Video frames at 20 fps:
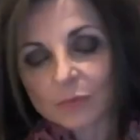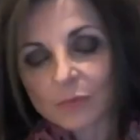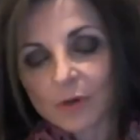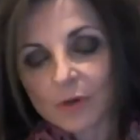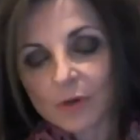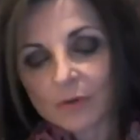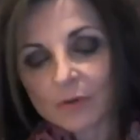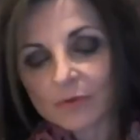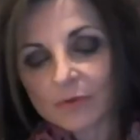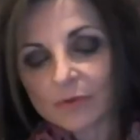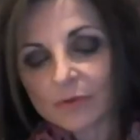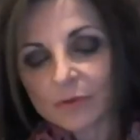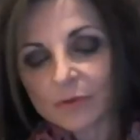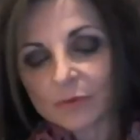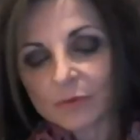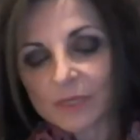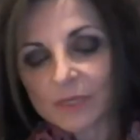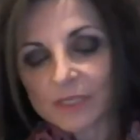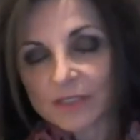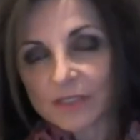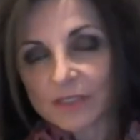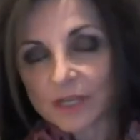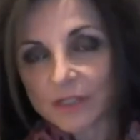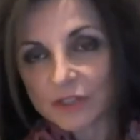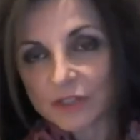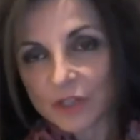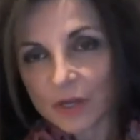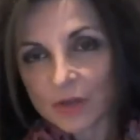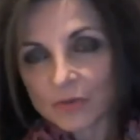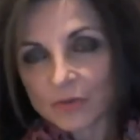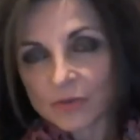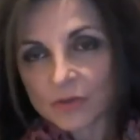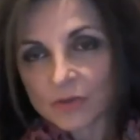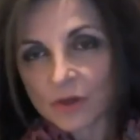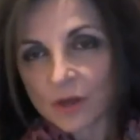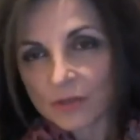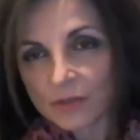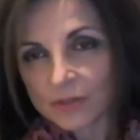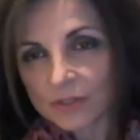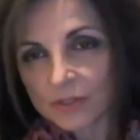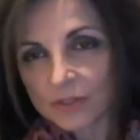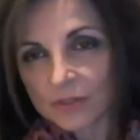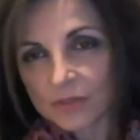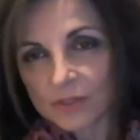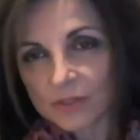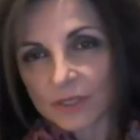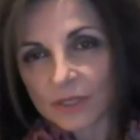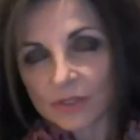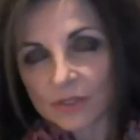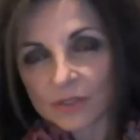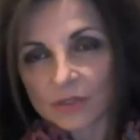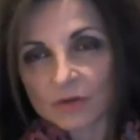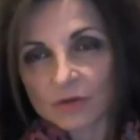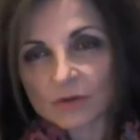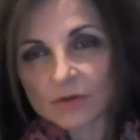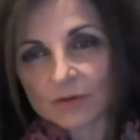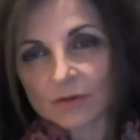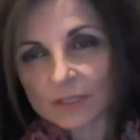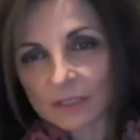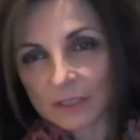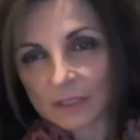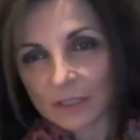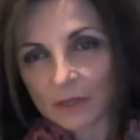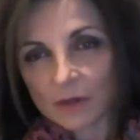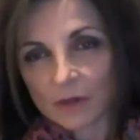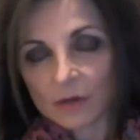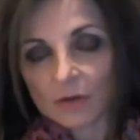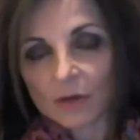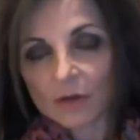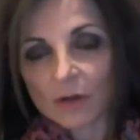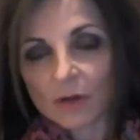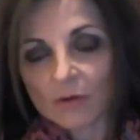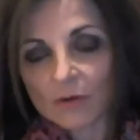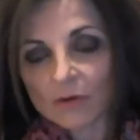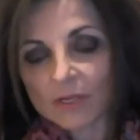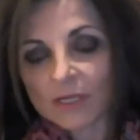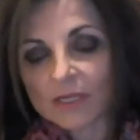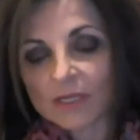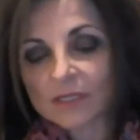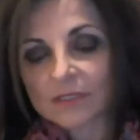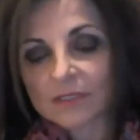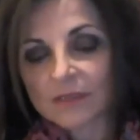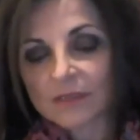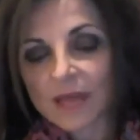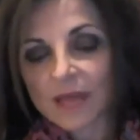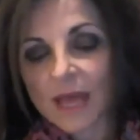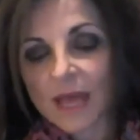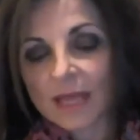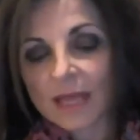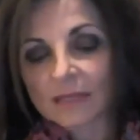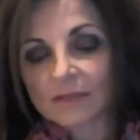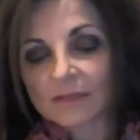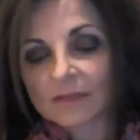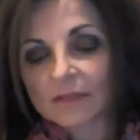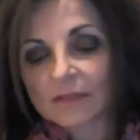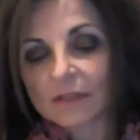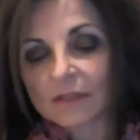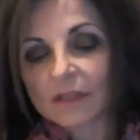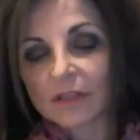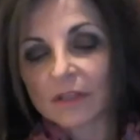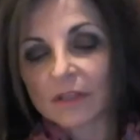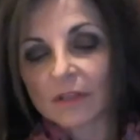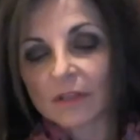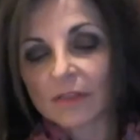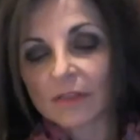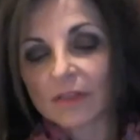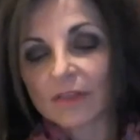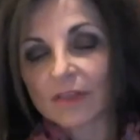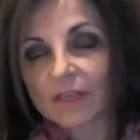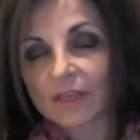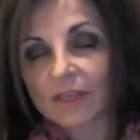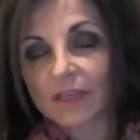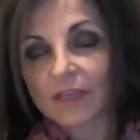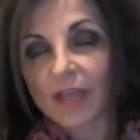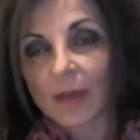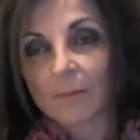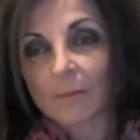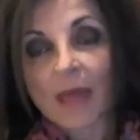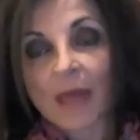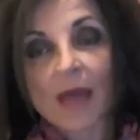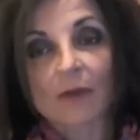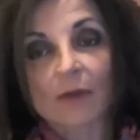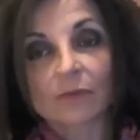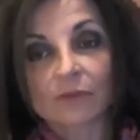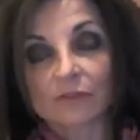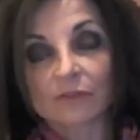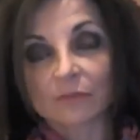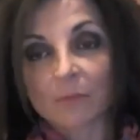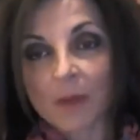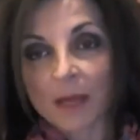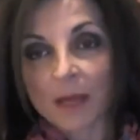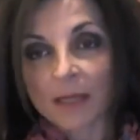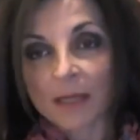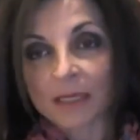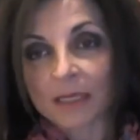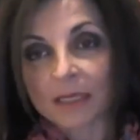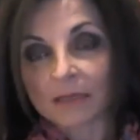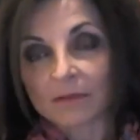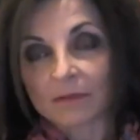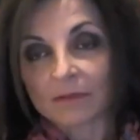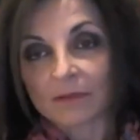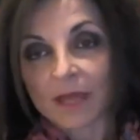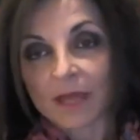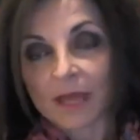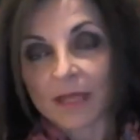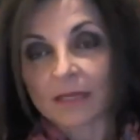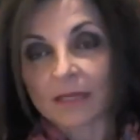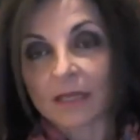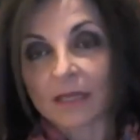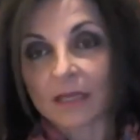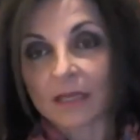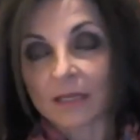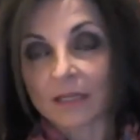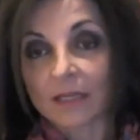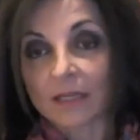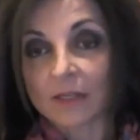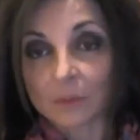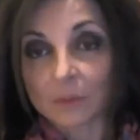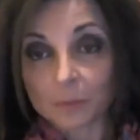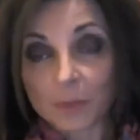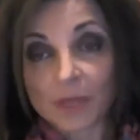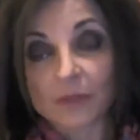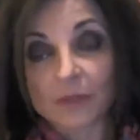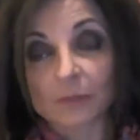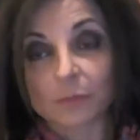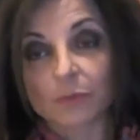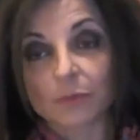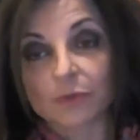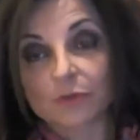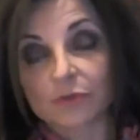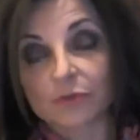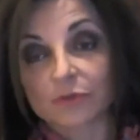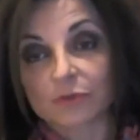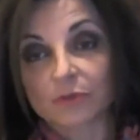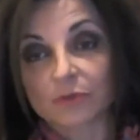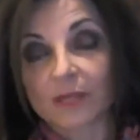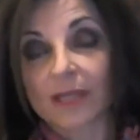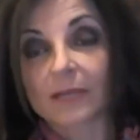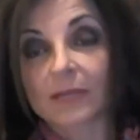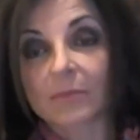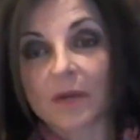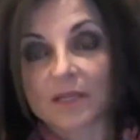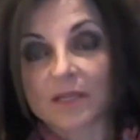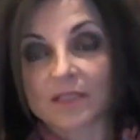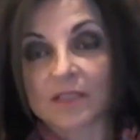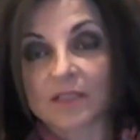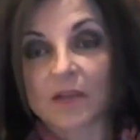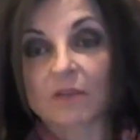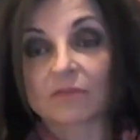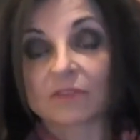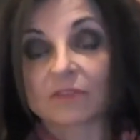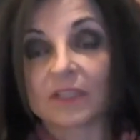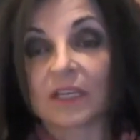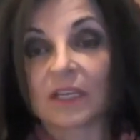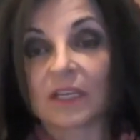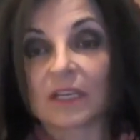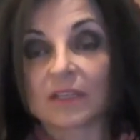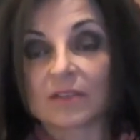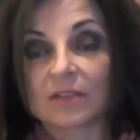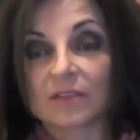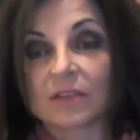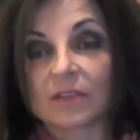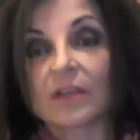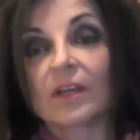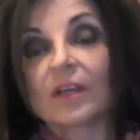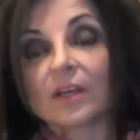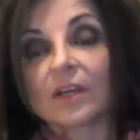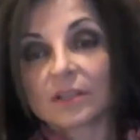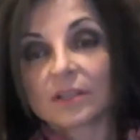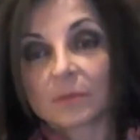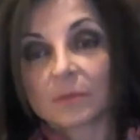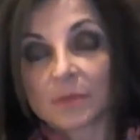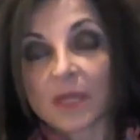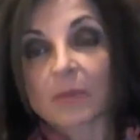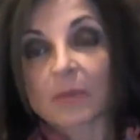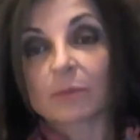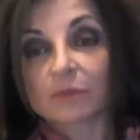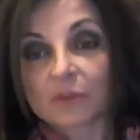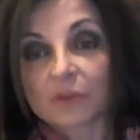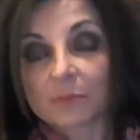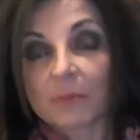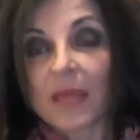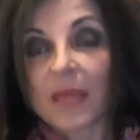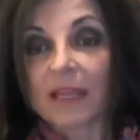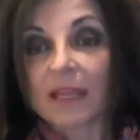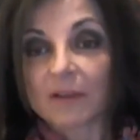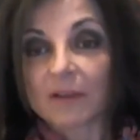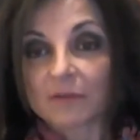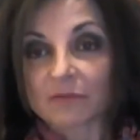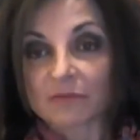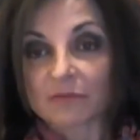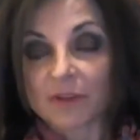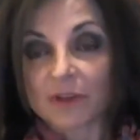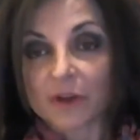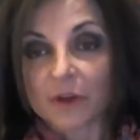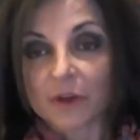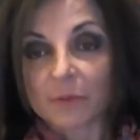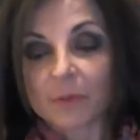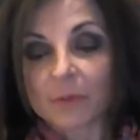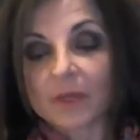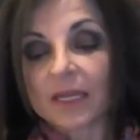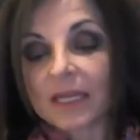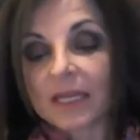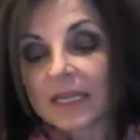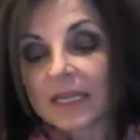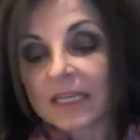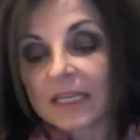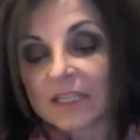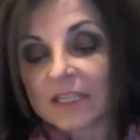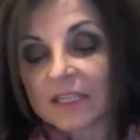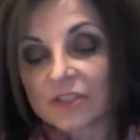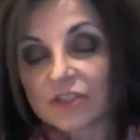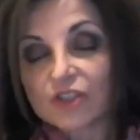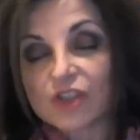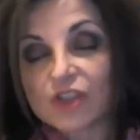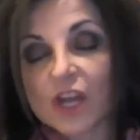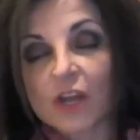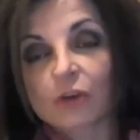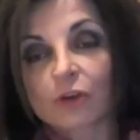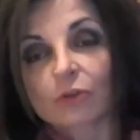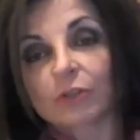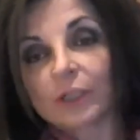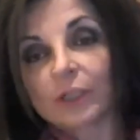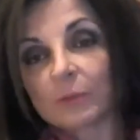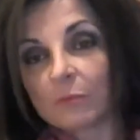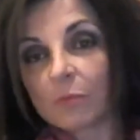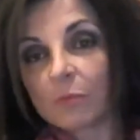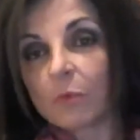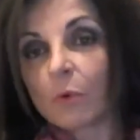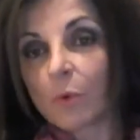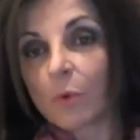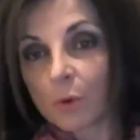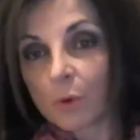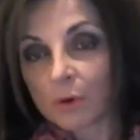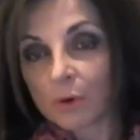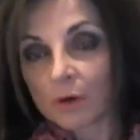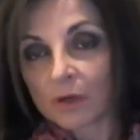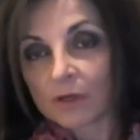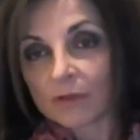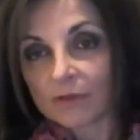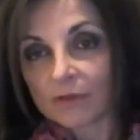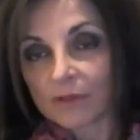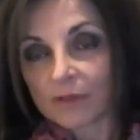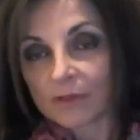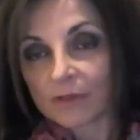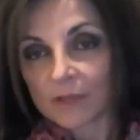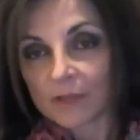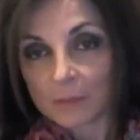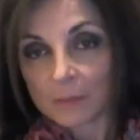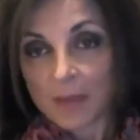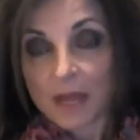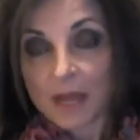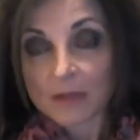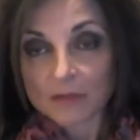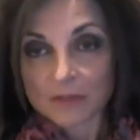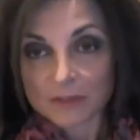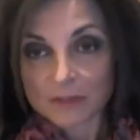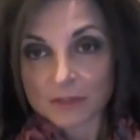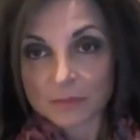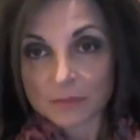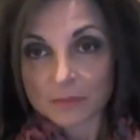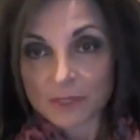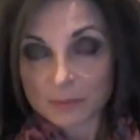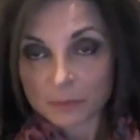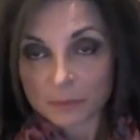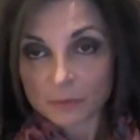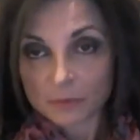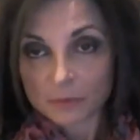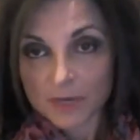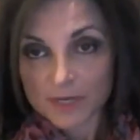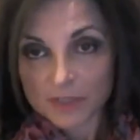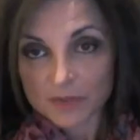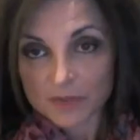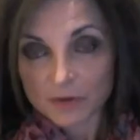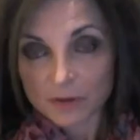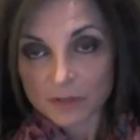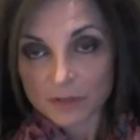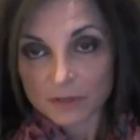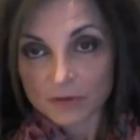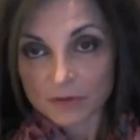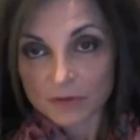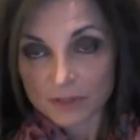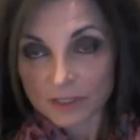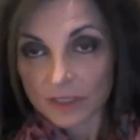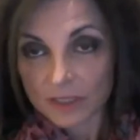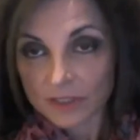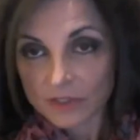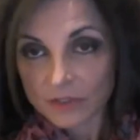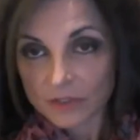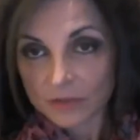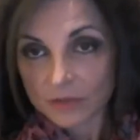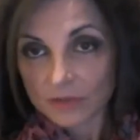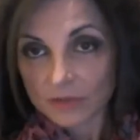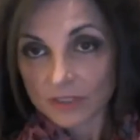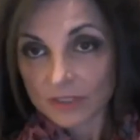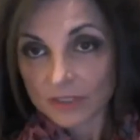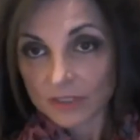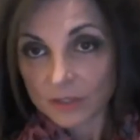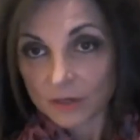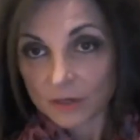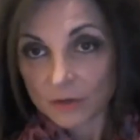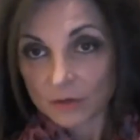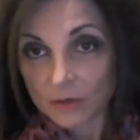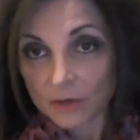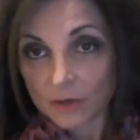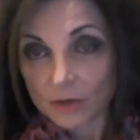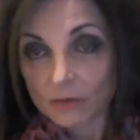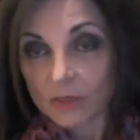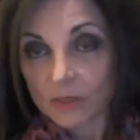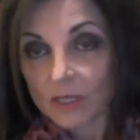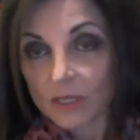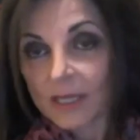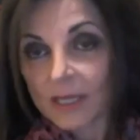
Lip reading: Well, the reason I chose not to use Kickstarter and Indiegogo is that the amount of money that an independent producer like myself needs to be able to make a film is generally more than the amounts that people raise on Kickstarter and Indiegogo.